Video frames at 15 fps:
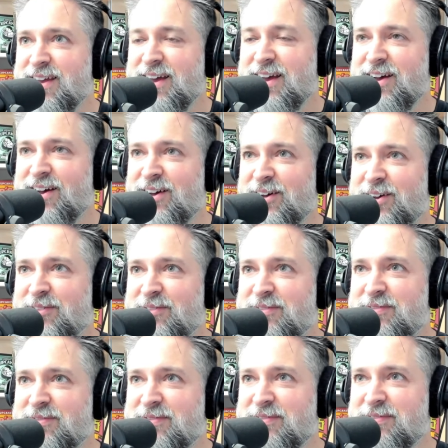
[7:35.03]

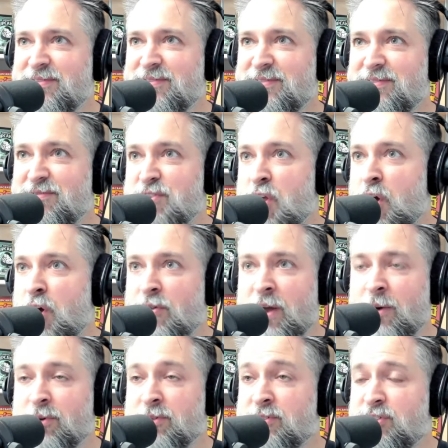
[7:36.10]
no,
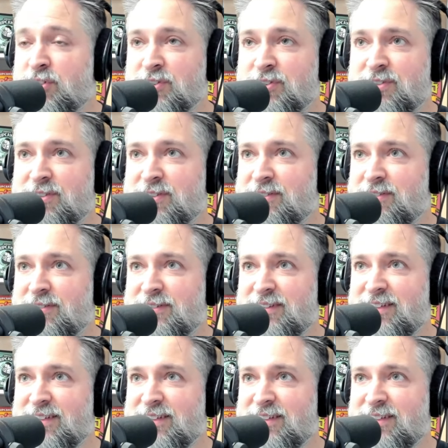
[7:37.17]
that was just,